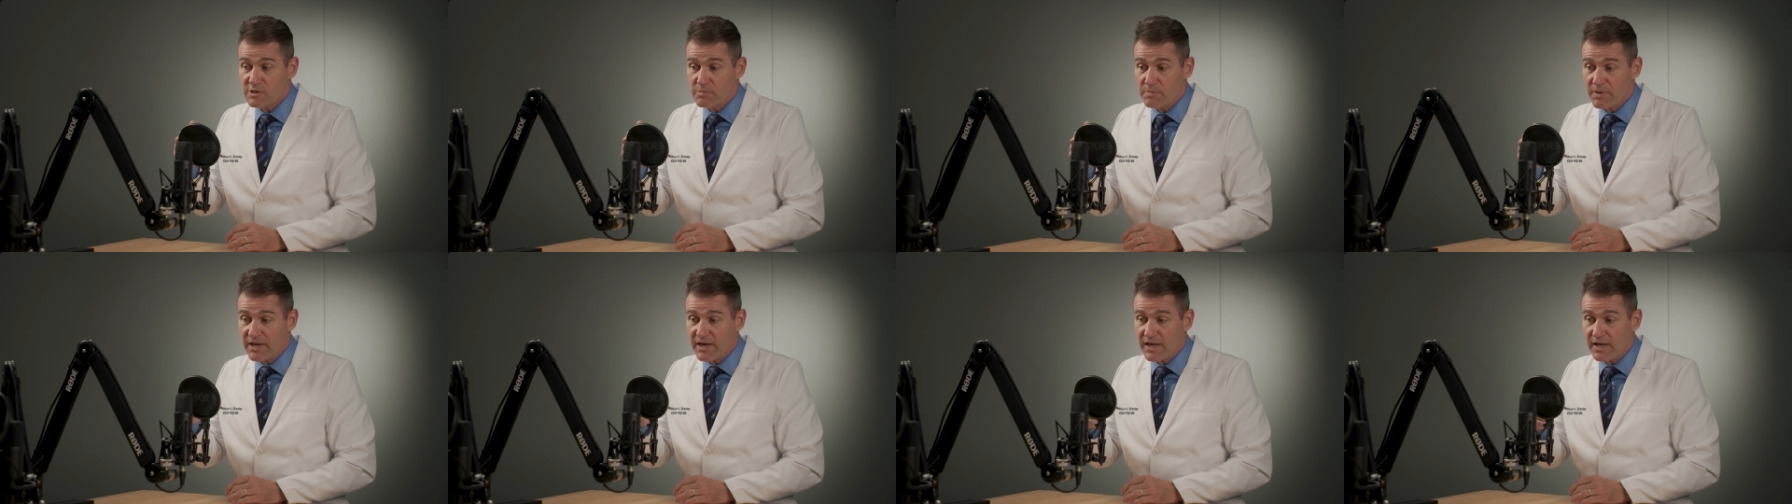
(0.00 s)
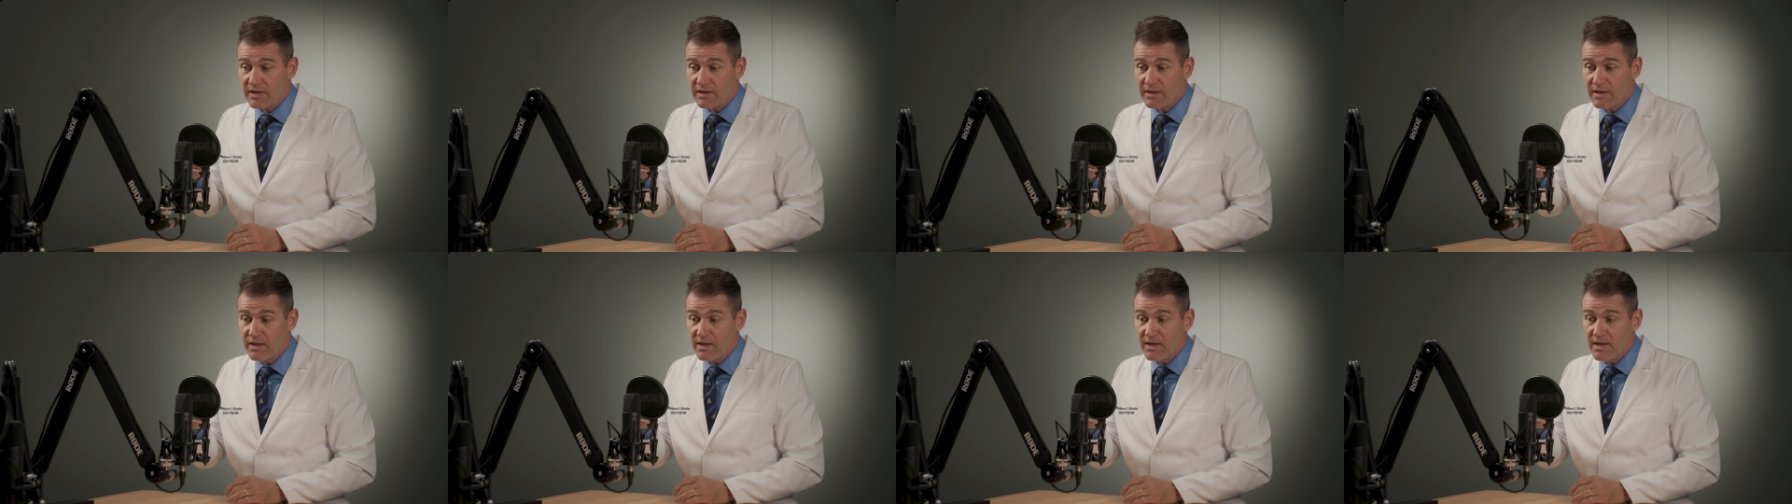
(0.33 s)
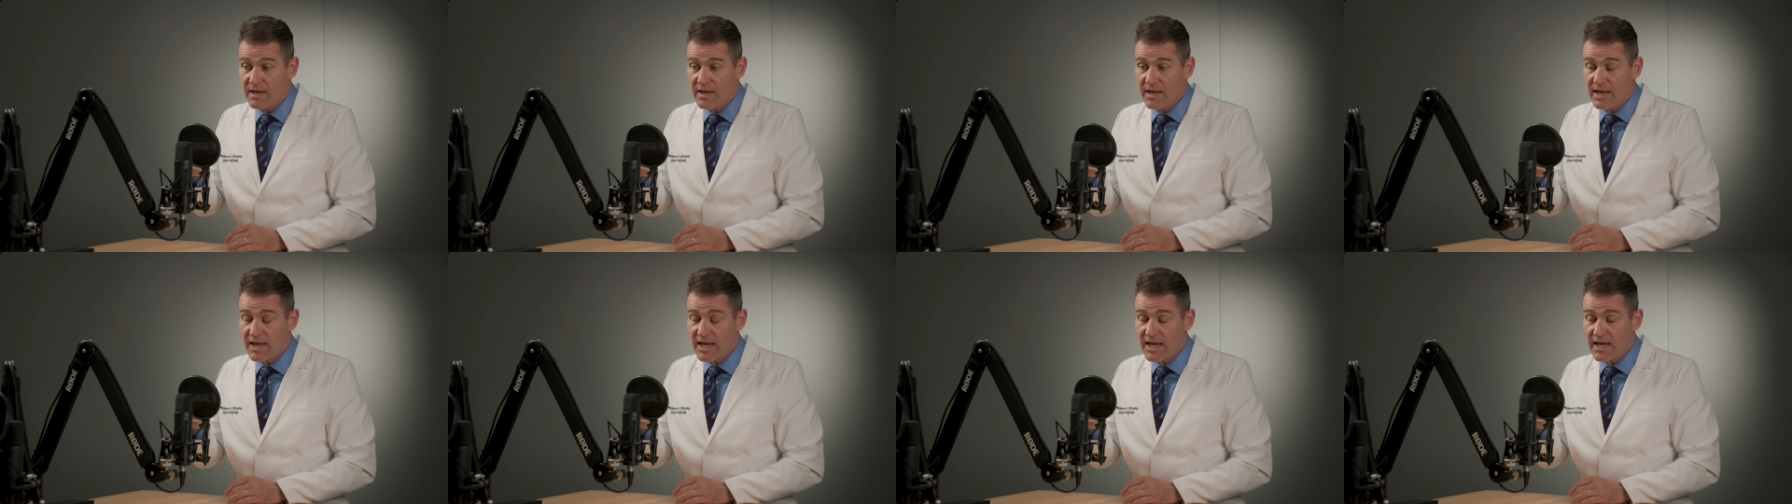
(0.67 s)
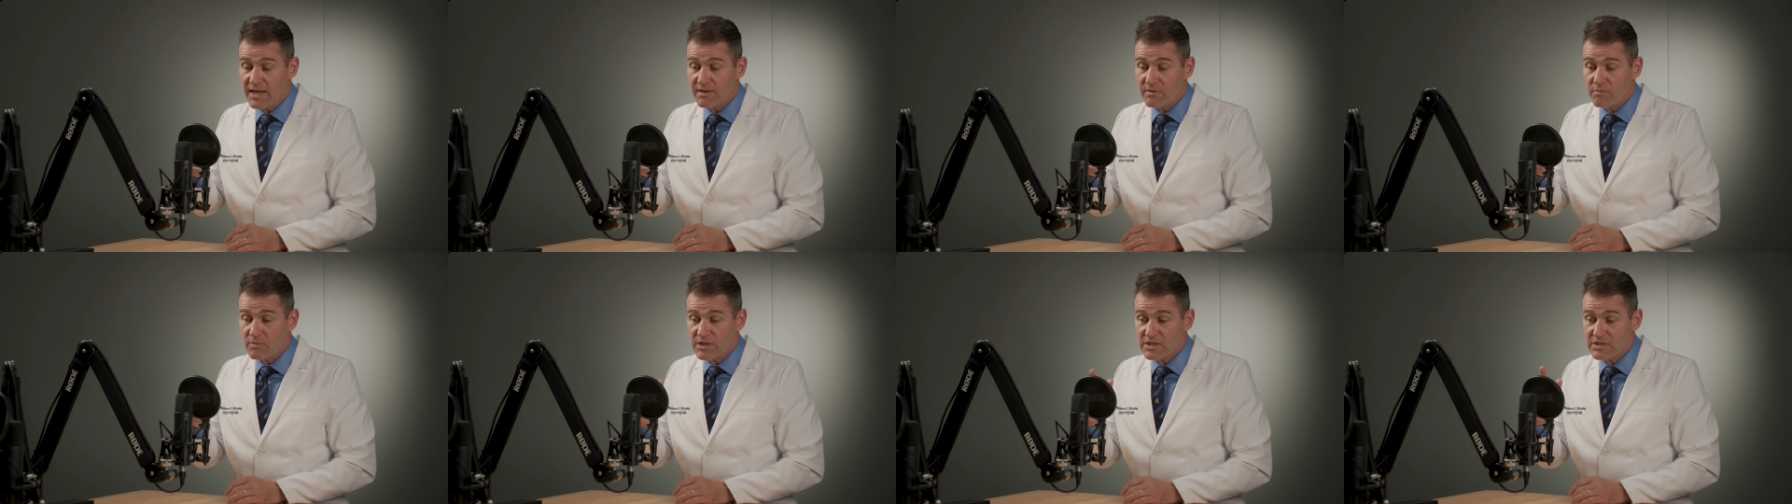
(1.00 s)
spinning,
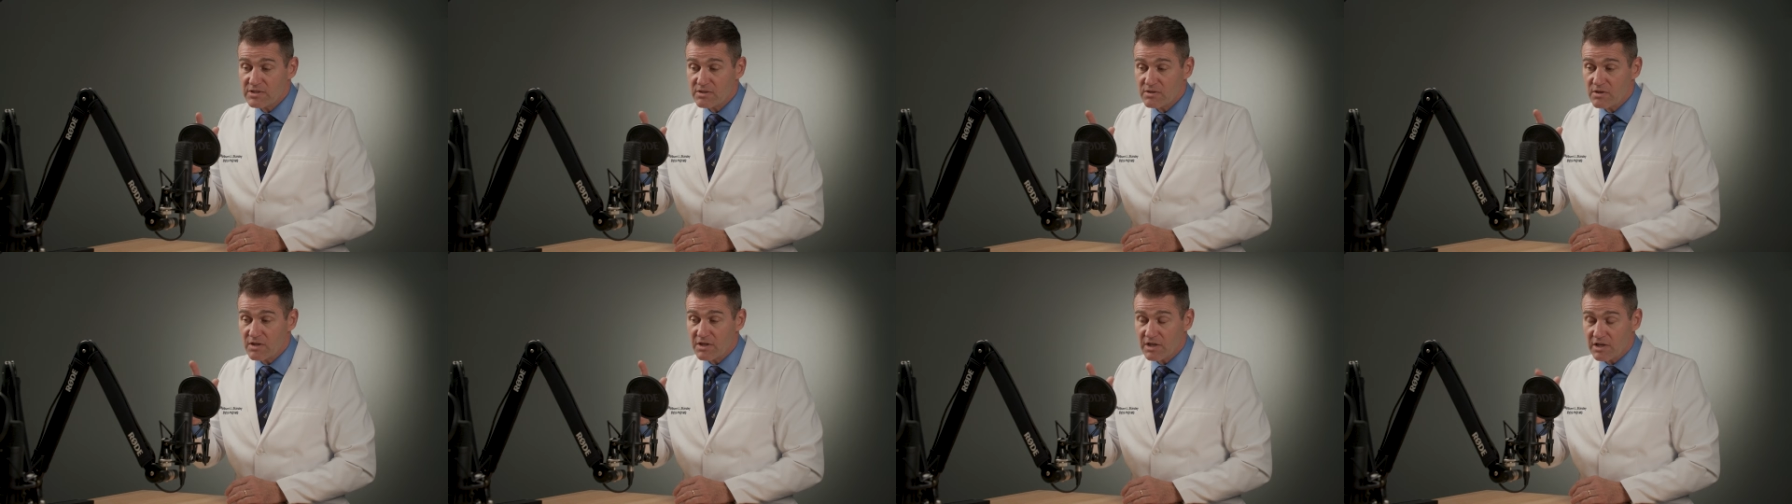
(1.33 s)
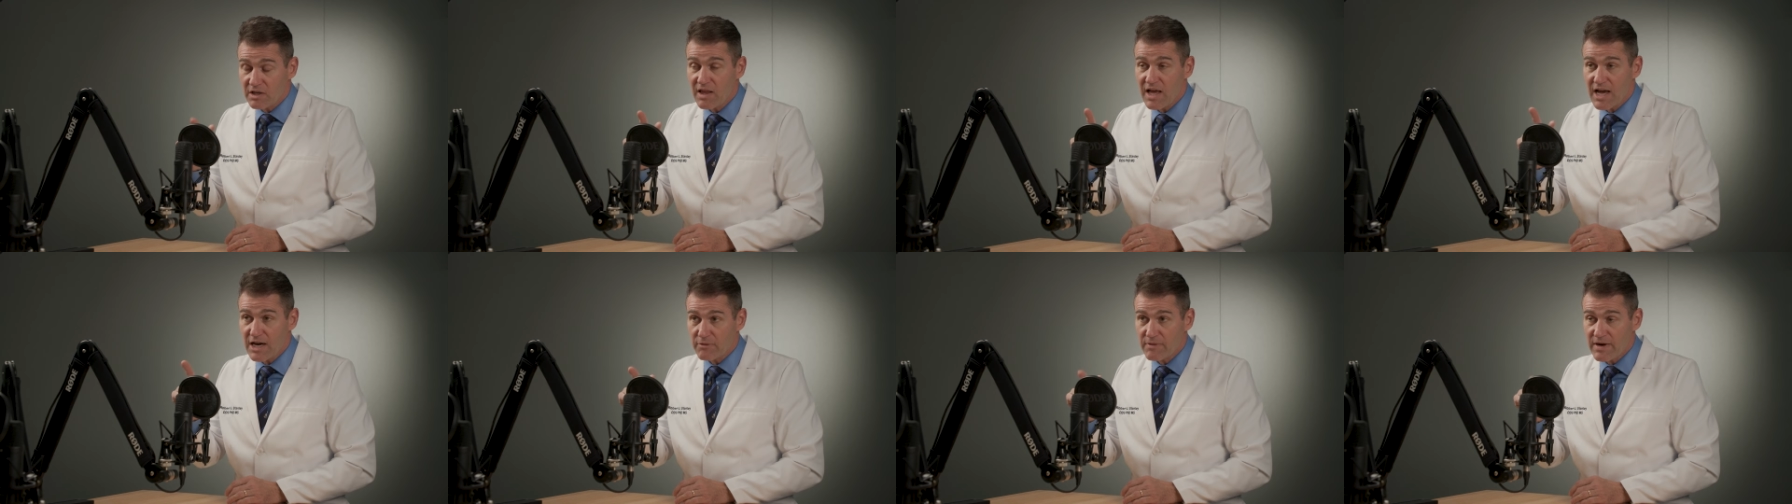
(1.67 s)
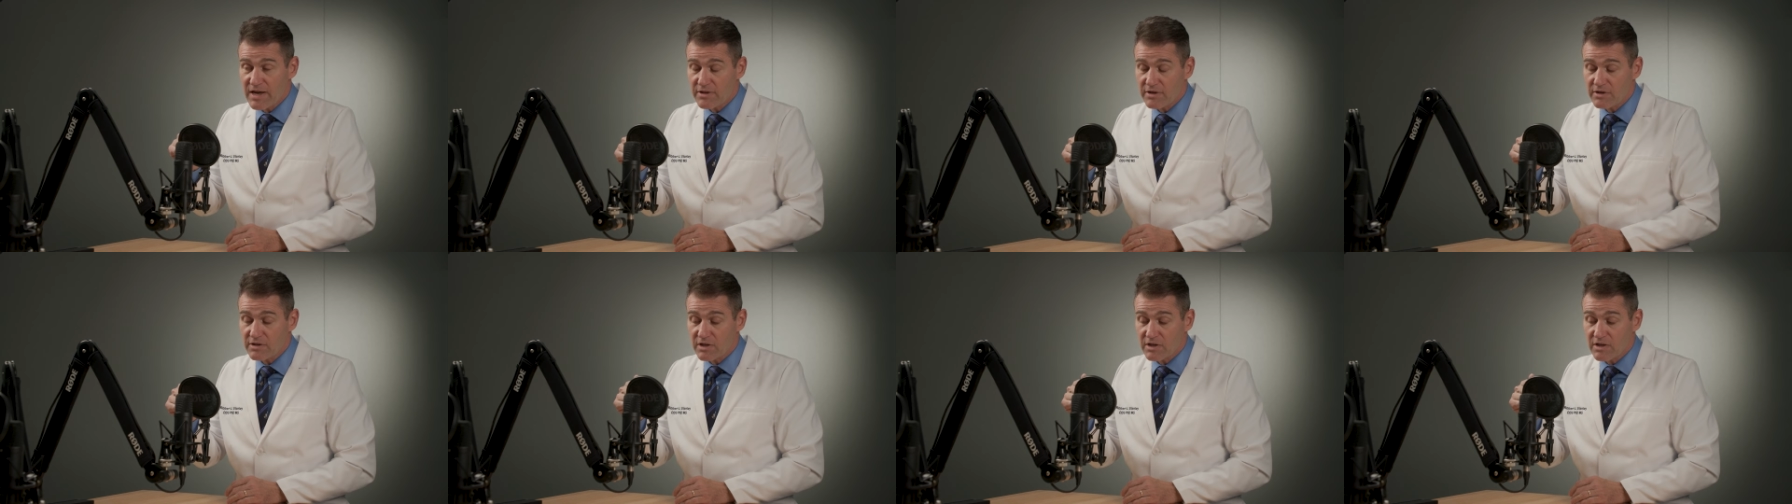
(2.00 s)
and then we the clock rather.